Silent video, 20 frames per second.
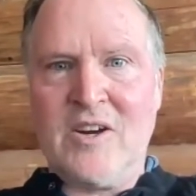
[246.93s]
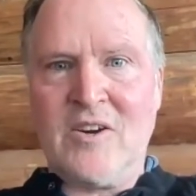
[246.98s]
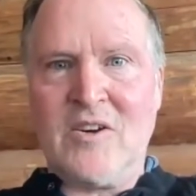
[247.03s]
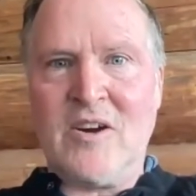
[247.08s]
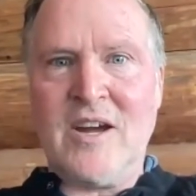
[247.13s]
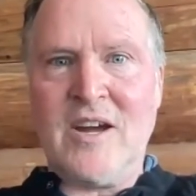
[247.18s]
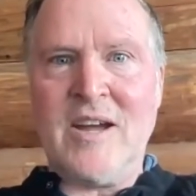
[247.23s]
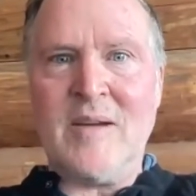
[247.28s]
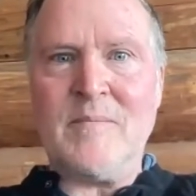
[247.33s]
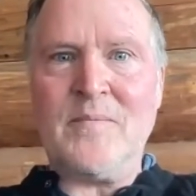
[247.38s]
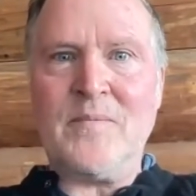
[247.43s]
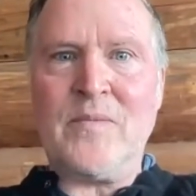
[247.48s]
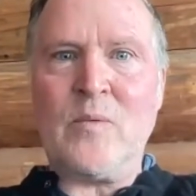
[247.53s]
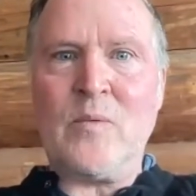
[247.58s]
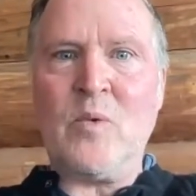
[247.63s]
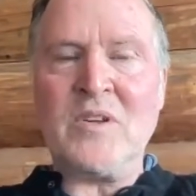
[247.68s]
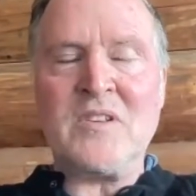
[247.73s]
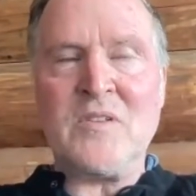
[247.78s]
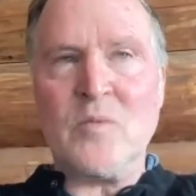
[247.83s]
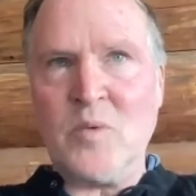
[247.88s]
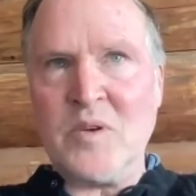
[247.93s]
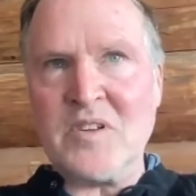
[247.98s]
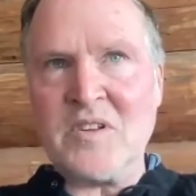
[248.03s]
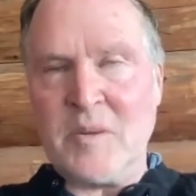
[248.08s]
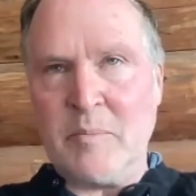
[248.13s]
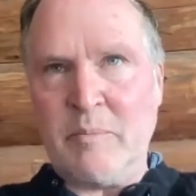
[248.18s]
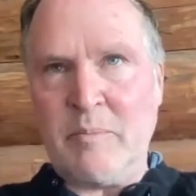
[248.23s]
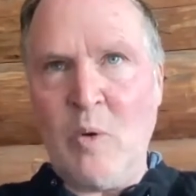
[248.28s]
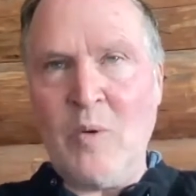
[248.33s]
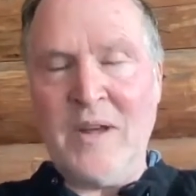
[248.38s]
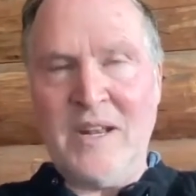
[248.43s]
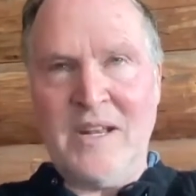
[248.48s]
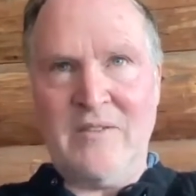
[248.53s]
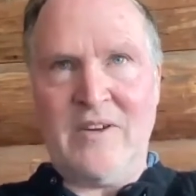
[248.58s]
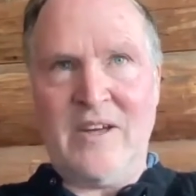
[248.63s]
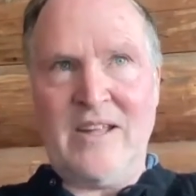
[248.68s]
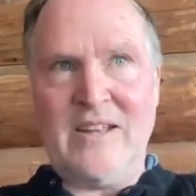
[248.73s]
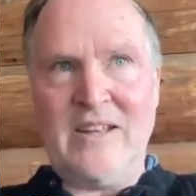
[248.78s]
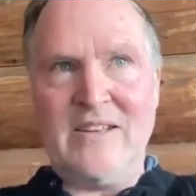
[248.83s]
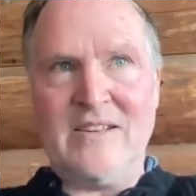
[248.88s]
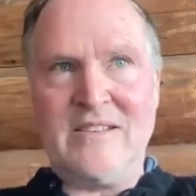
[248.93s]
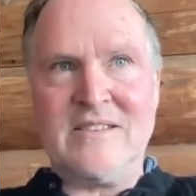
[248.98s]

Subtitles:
Right? What's the point of it?